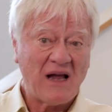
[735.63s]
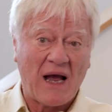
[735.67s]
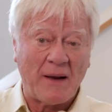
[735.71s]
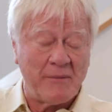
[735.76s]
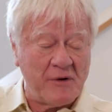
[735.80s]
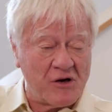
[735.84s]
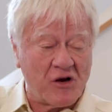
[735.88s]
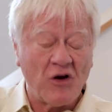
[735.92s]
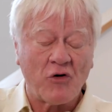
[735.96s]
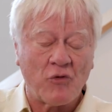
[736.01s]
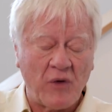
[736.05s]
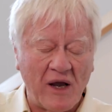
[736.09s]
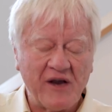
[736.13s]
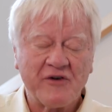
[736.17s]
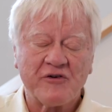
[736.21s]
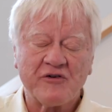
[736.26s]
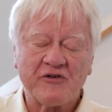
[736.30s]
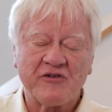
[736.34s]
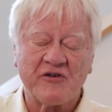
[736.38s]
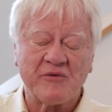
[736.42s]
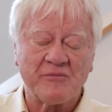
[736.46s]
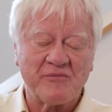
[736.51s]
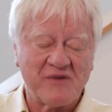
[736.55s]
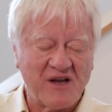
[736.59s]
I mean,
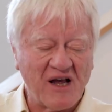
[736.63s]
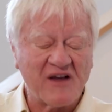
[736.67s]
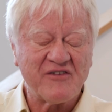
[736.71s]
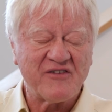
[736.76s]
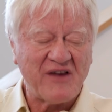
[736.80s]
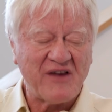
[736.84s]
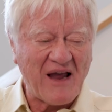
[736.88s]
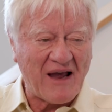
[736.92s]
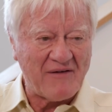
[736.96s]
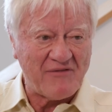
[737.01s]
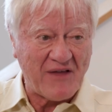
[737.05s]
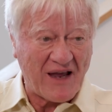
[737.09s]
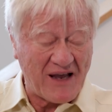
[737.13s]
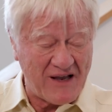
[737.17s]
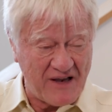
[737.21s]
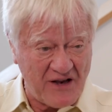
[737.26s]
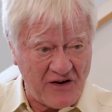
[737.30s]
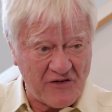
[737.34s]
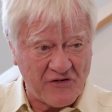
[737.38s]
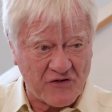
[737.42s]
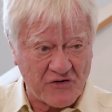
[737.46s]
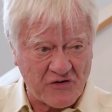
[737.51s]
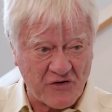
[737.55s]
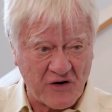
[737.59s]
Quakerism does have that
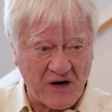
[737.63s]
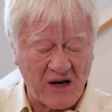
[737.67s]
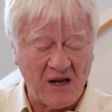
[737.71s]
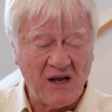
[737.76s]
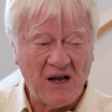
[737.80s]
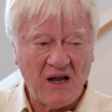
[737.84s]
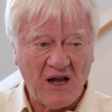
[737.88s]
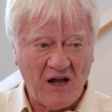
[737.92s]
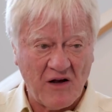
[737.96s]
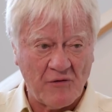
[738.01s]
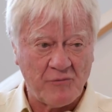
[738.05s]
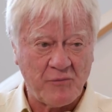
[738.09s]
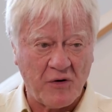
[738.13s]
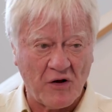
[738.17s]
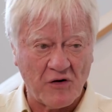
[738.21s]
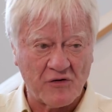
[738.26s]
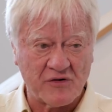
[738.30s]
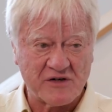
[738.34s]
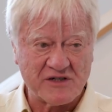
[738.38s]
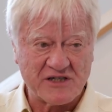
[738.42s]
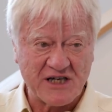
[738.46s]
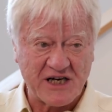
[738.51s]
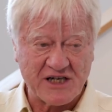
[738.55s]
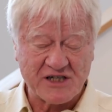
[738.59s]
history of
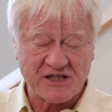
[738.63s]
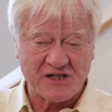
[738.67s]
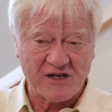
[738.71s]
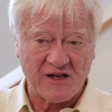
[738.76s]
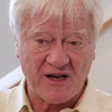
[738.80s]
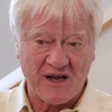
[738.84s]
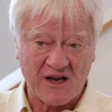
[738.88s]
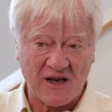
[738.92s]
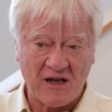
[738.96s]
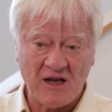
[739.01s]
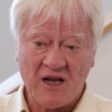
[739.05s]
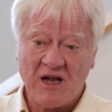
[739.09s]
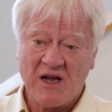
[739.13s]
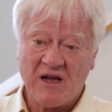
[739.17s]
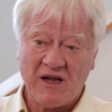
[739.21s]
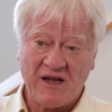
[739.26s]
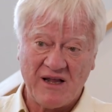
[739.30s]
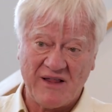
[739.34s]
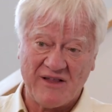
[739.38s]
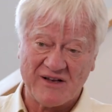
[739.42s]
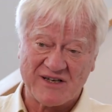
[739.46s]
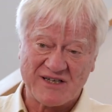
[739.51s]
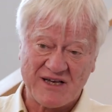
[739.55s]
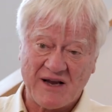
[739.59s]
polarization that
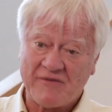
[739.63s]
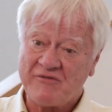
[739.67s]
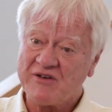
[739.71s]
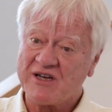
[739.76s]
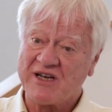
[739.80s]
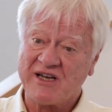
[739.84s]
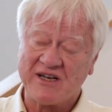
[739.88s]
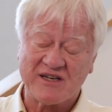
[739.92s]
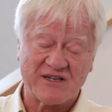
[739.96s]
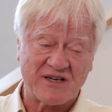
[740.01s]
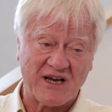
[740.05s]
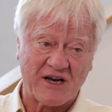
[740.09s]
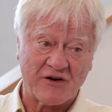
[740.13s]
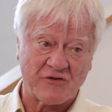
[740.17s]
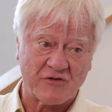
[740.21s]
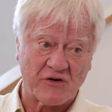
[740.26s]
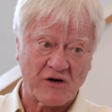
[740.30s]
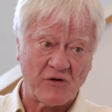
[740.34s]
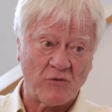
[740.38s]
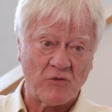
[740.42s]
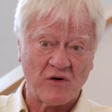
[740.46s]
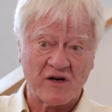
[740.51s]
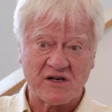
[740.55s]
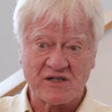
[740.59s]
in the 17th
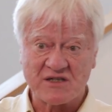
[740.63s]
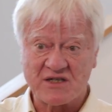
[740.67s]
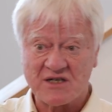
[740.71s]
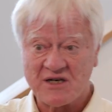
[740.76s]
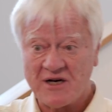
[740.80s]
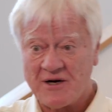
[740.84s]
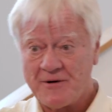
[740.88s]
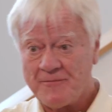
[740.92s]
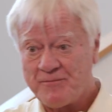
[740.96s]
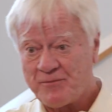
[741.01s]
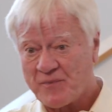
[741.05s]
century was